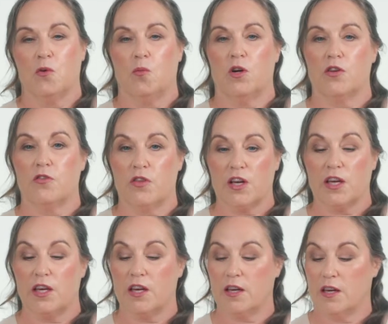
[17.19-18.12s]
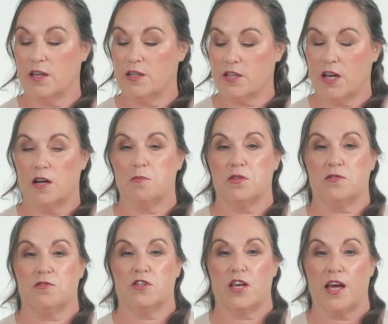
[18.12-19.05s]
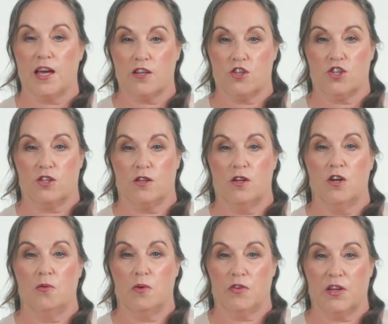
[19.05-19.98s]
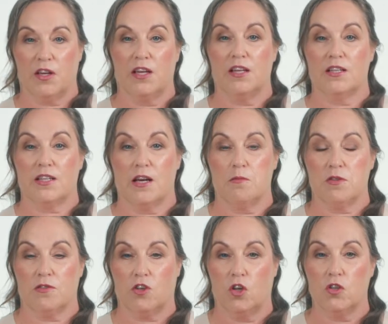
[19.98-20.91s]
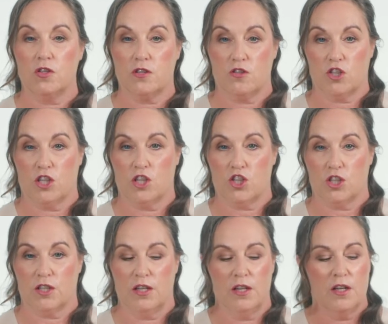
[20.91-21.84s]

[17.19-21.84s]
We're thinking in terms of texture, we're thinking in terms of concentration.